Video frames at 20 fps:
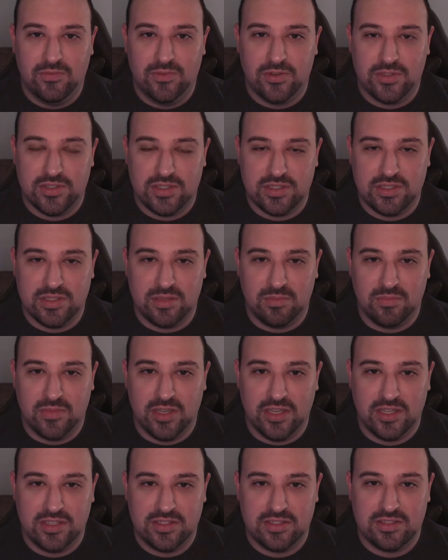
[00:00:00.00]
versus the
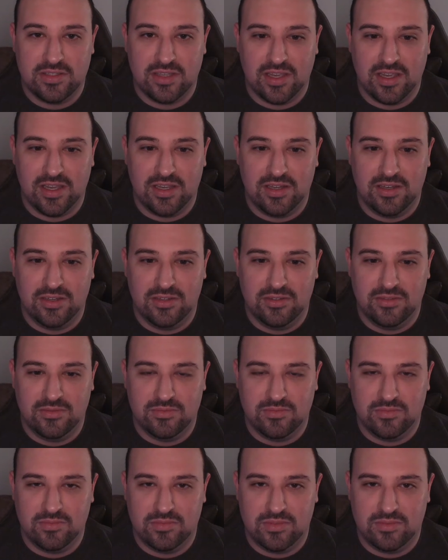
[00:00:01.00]
mice, and
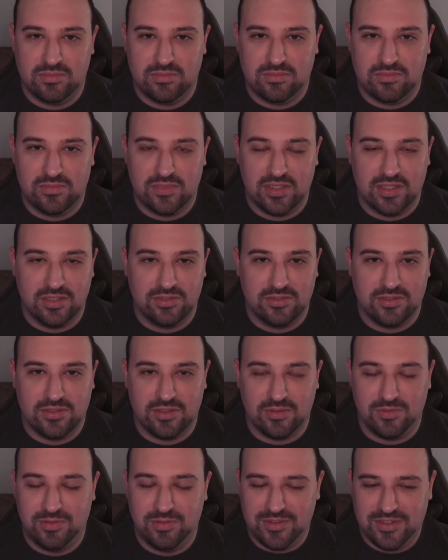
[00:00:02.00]
that was so
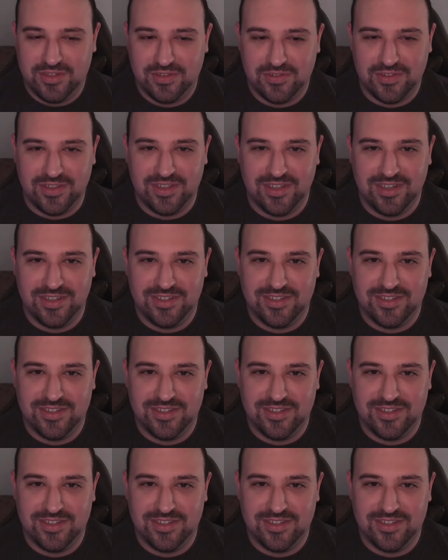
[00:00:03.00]
much fun.